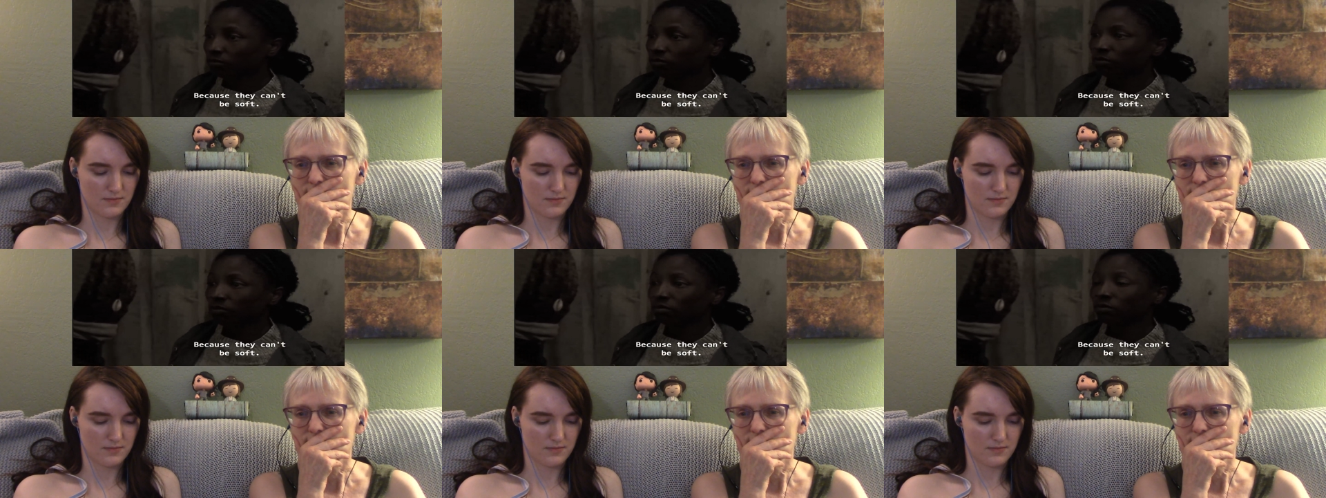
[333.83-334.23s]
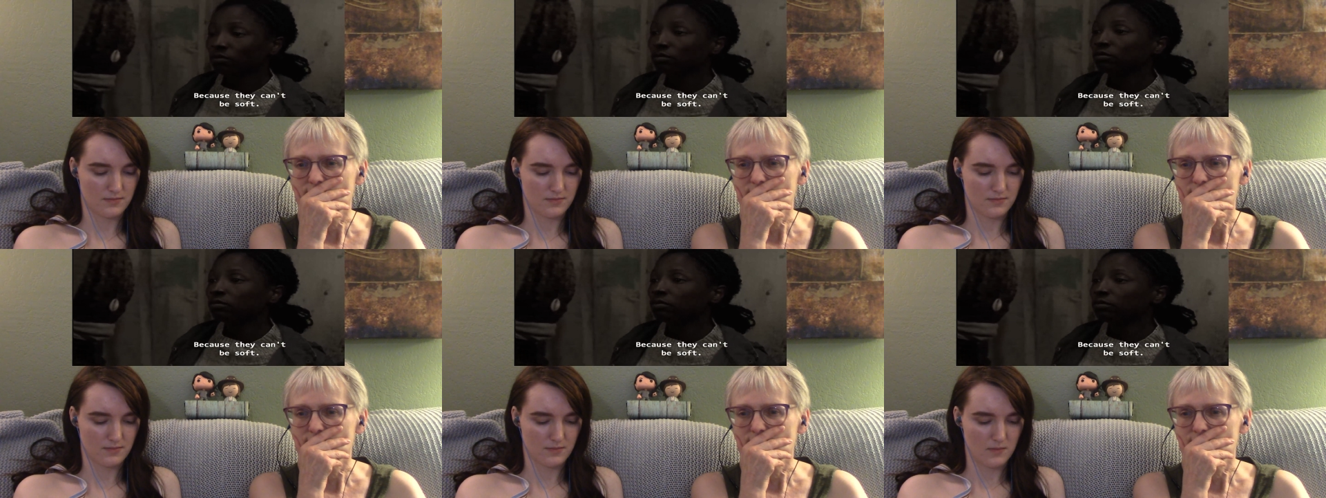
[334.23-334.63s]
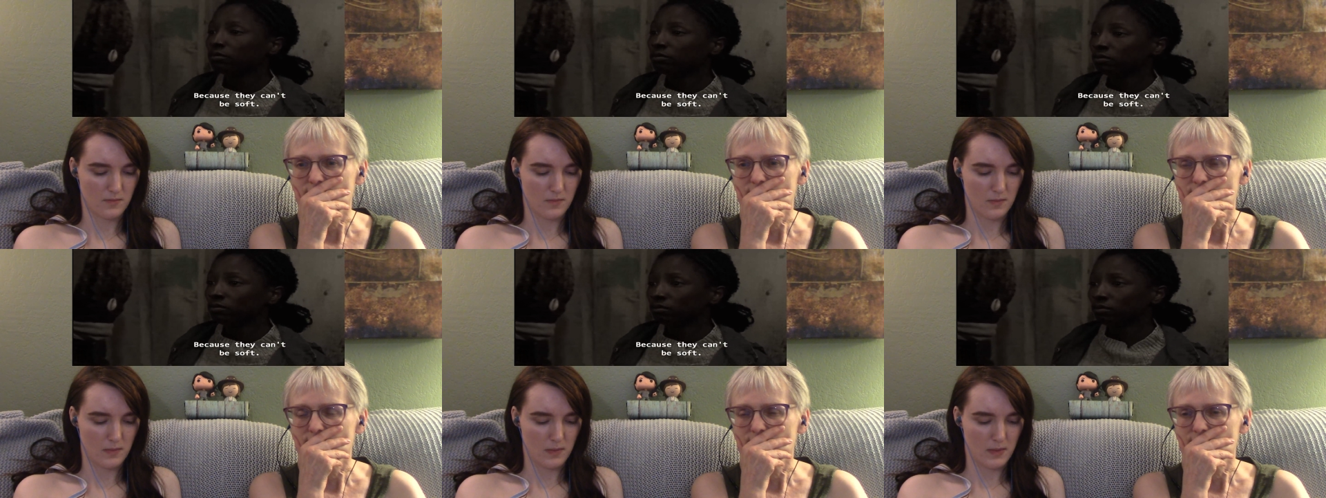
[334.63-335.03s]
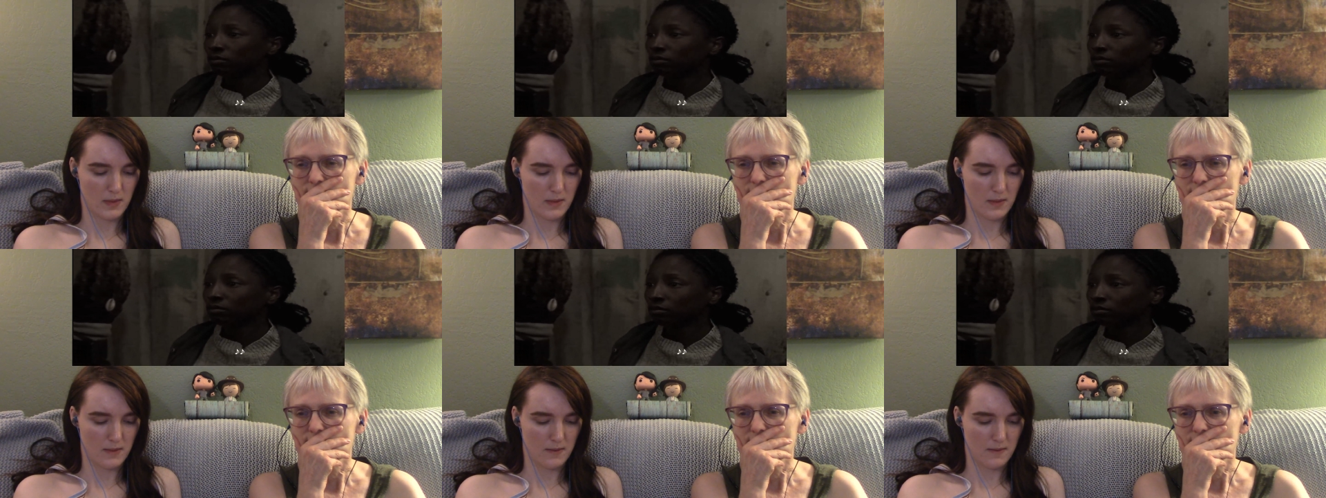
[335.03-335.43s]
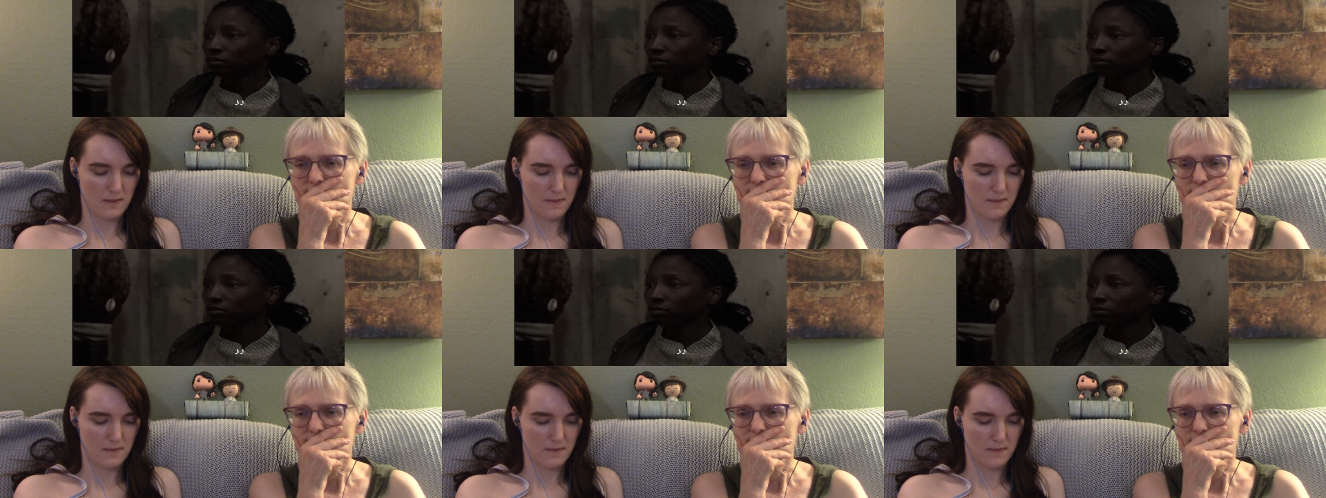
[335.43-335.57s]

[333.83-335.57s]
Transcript: Nothing is said.